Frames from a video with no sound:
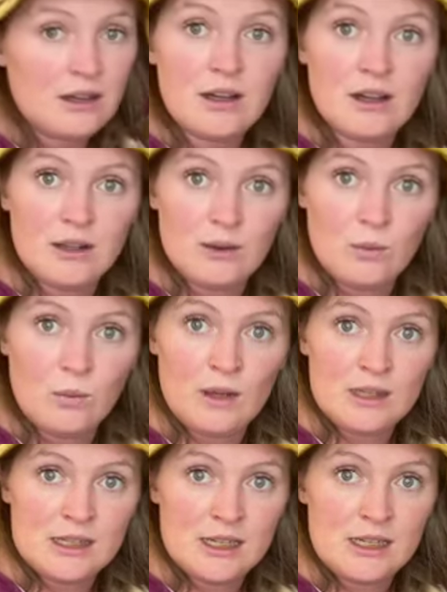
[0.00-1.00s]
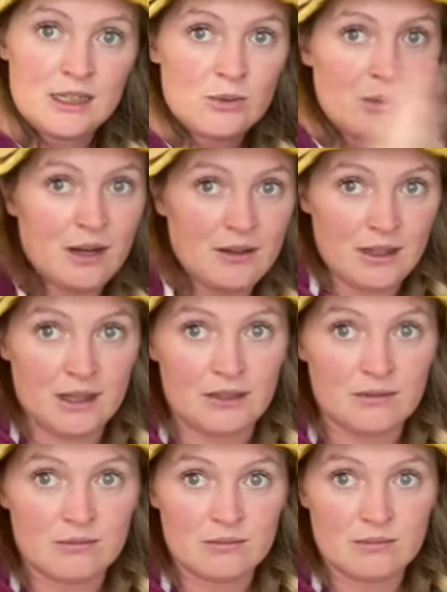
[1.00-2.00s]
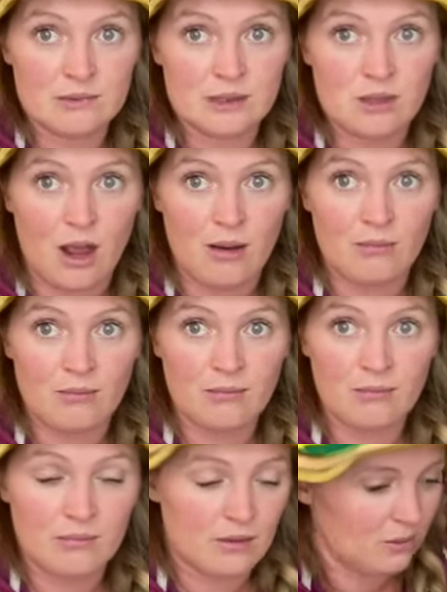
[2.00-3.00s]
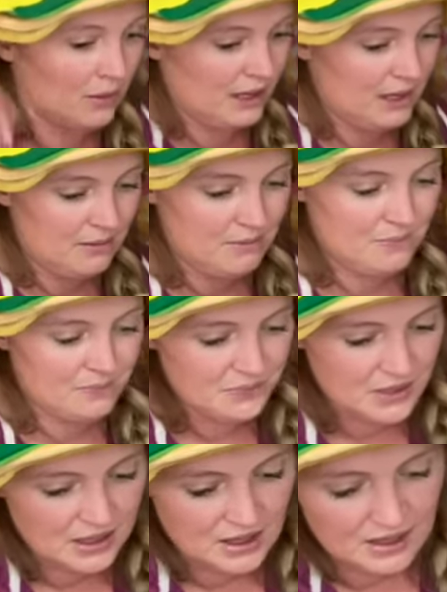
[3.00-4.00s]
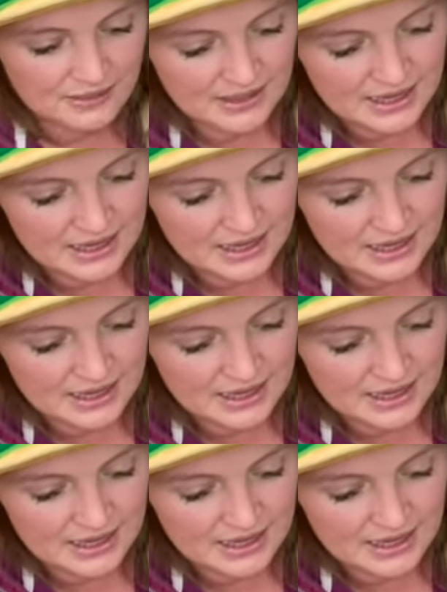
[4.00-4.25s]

color one sunny square and then stop, okay? The